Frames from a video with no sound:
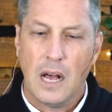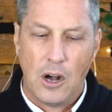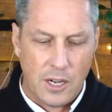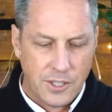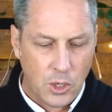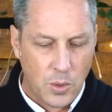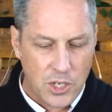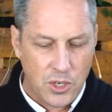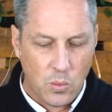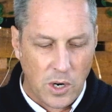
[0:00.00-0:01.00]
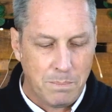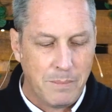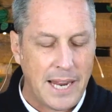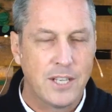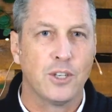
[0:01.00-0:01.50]
I asked the question, what
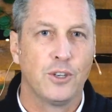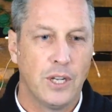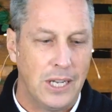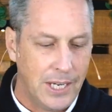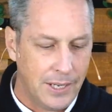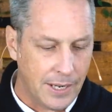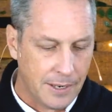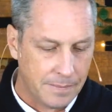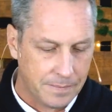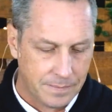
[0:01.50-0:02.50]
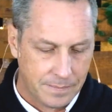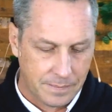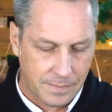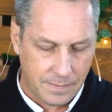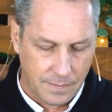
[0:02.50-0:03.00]
makes a good leader?
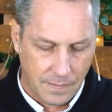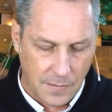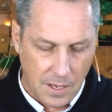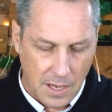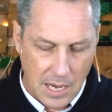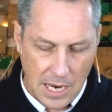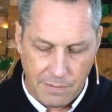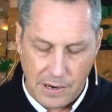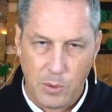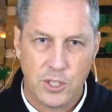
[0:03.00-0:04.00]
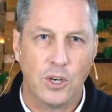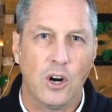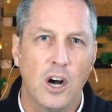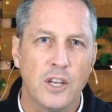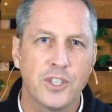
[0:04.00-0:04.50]
And if I were to
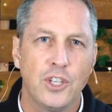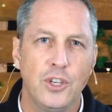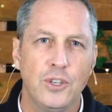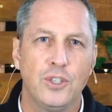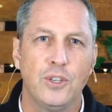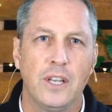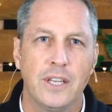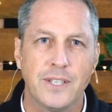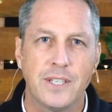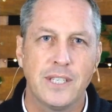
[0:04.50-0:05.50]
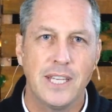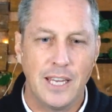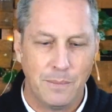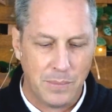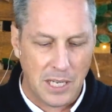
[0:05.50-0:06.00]
ask you to list
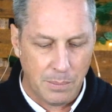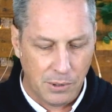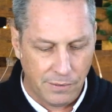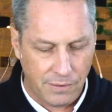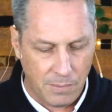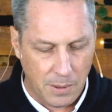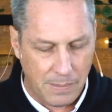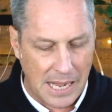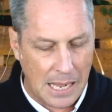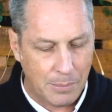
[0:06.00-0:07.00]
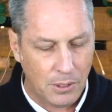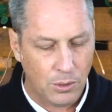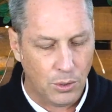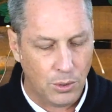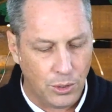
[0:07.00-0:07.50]
10 people from the Bible
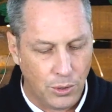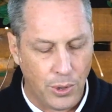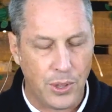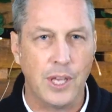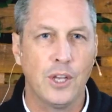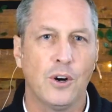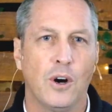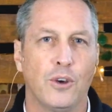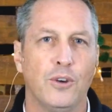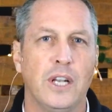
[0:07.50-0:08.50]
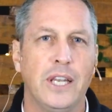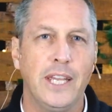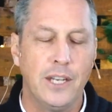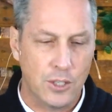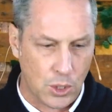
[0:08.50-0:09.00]
who you think are good
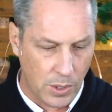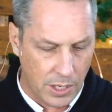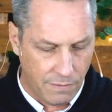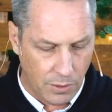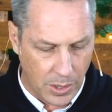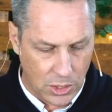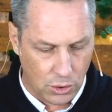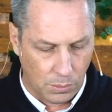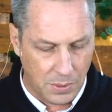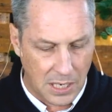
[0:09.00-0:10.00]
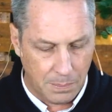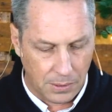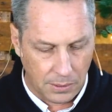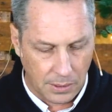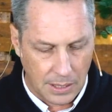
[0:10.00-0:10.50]
leaders or influential
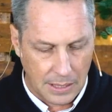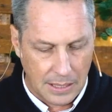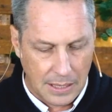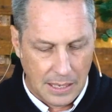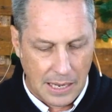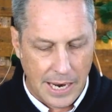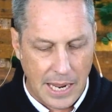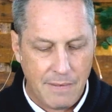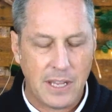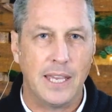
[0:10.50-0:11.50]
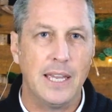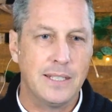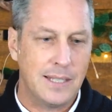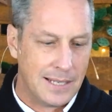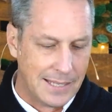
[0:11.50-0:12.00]
people, I'd have a
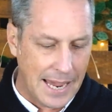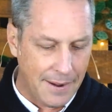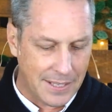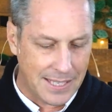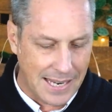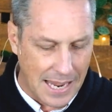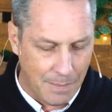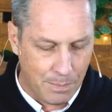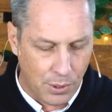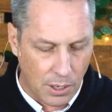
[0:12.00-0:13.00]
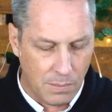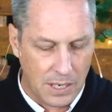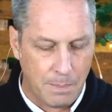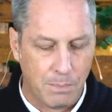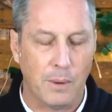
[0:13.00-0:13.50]
guess that David's name
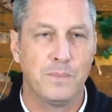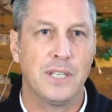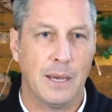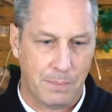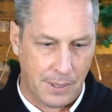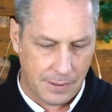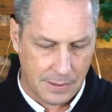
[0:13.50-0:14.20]
probably pops up.